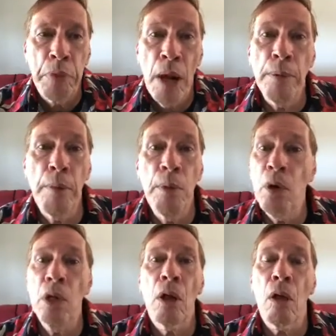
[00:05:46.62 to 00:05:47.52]
probably a
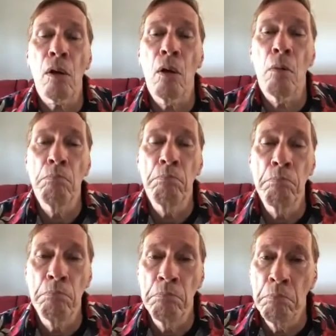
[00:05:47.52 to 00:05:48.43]
million dollar home
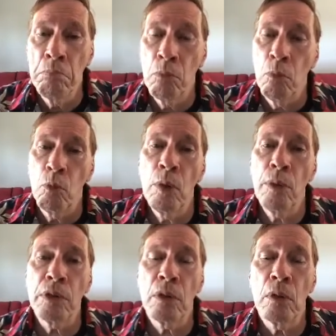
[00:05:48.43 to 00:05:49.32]
we
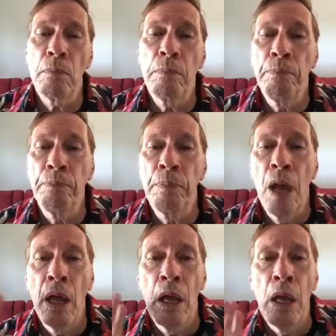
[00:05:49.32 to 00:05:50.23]
went to.
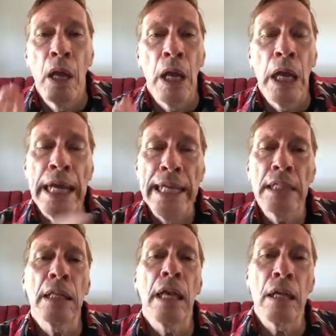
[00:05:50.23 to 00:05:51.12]

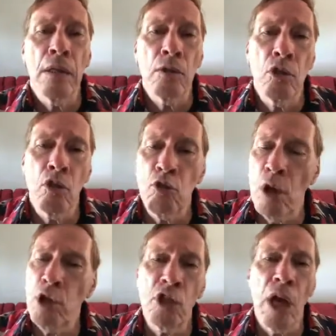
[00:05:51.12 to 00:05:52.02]
He's laying
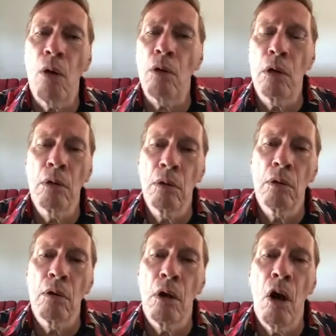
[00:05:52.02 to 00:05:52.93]
stretched out
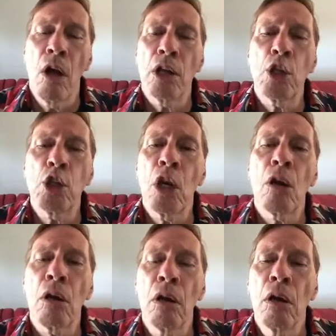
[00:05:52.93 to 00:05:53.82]
on a
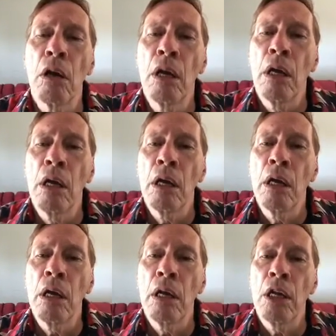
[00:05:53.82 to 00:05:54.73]
chair
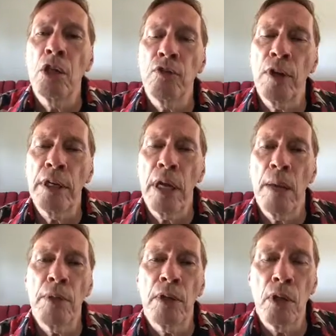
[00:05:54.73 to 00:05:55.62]
his friend
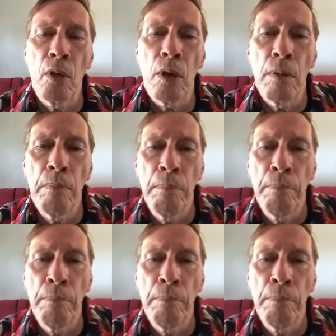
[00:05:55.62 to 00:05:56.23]
came to the door.